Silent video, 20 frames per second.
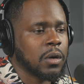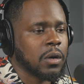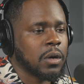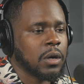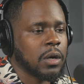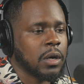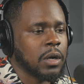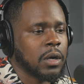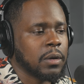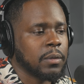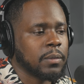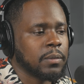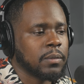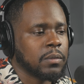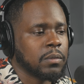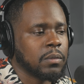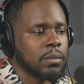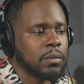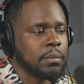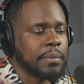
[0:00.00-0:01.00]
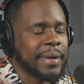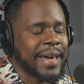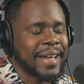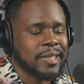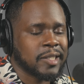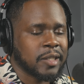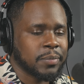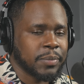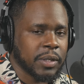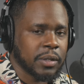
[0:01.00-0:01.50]
uh,
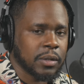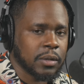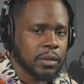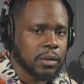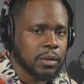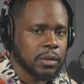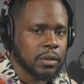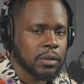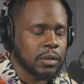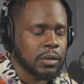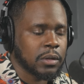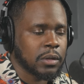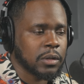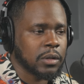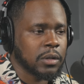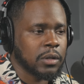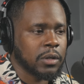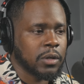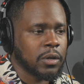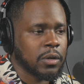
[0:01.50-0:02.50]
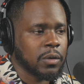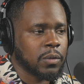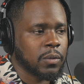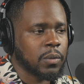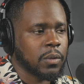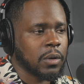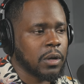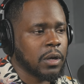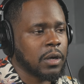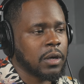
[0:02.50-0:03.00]
management you know,
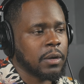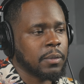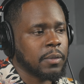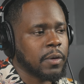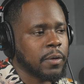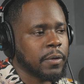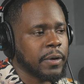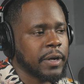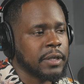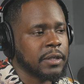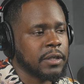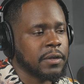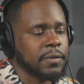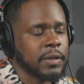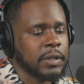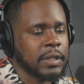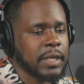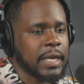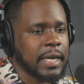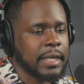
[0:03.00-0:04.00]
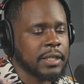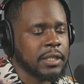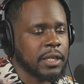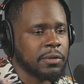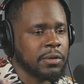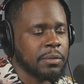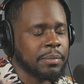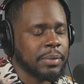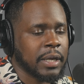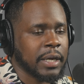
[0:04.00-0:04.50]
um, creating different
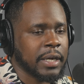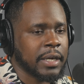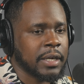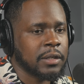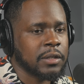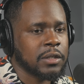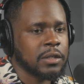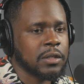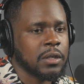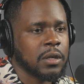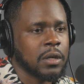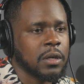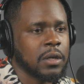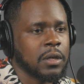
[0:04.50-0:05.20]
dietary plans,